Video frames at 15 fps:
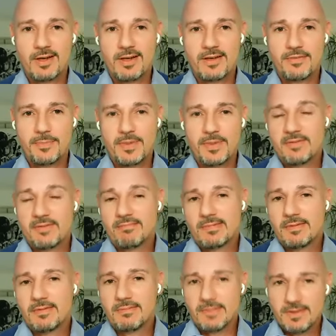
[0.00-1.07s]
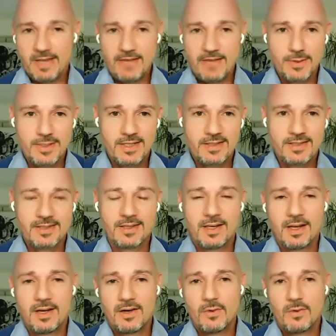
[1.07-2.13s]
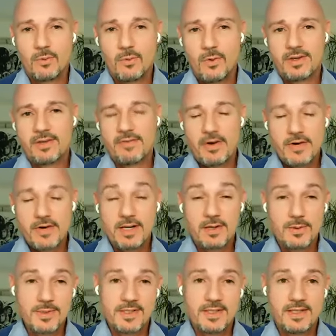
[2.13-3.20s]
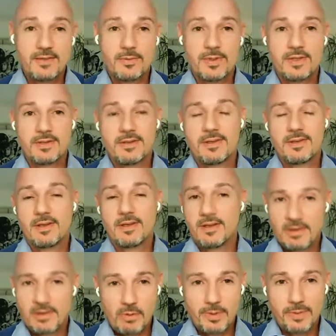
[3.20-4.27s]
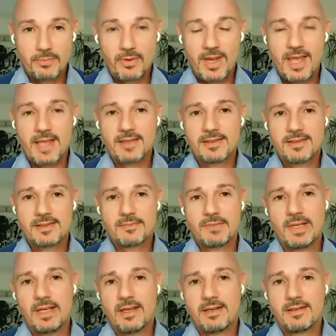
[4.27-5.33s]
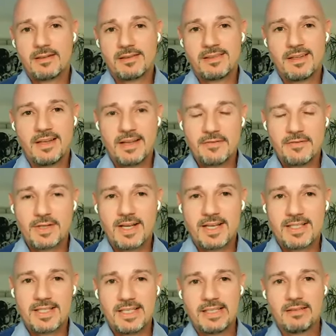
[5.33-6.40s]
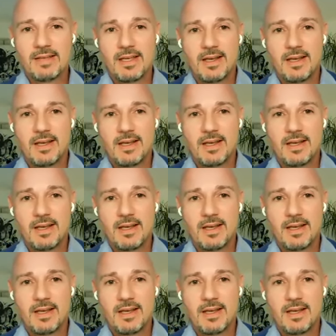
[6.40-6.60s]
I've been ever since working very closely with global brands and advertising